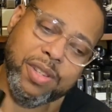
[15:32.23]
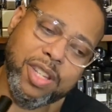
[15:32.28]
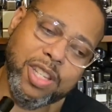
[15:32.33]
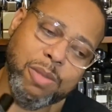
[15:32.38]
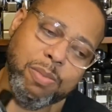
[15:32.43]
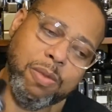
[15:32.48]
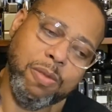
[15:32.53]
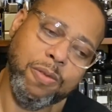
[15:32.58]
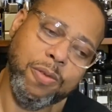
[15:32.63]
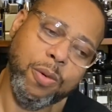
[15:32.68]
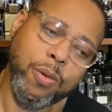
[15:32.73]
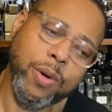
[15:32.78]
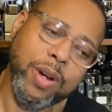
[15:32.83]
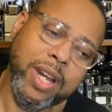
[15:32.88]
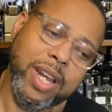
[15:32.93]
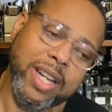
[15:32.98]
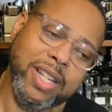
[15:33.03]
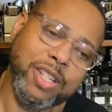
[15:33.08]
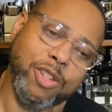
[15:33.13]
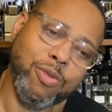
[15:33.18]
is before
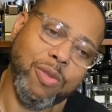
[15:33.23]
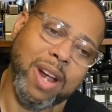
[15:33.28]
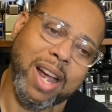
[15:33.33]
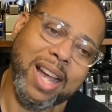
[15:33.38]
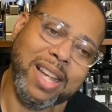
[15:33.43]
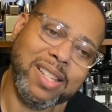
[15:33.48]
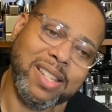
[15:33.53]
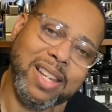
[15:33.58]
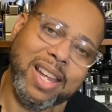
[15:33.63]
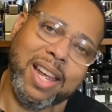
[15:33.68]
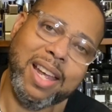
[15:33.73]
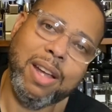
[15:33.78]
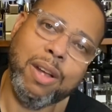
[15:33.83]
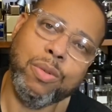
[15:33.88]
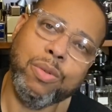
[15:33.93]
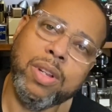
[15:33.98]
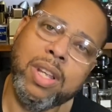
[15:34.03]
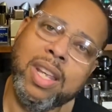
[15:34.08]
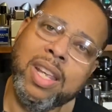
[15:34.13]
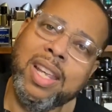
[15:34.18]
it dries down